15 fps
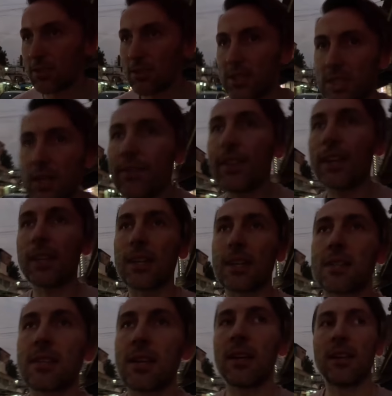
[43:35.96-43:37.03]
do stuff like
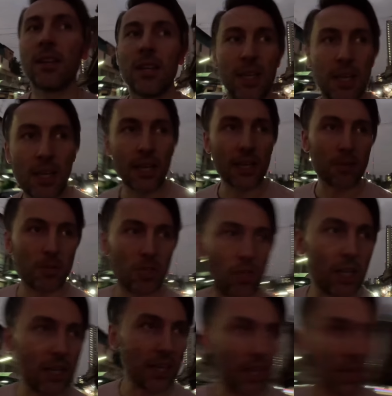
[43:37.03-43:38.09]
this. And I'm so
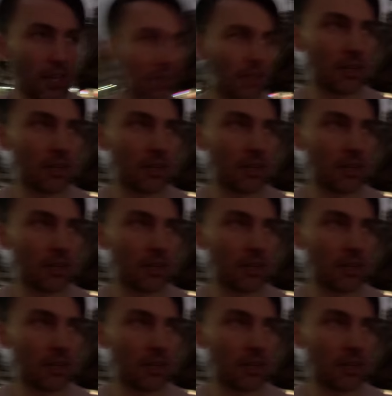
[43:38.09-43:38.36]
lucky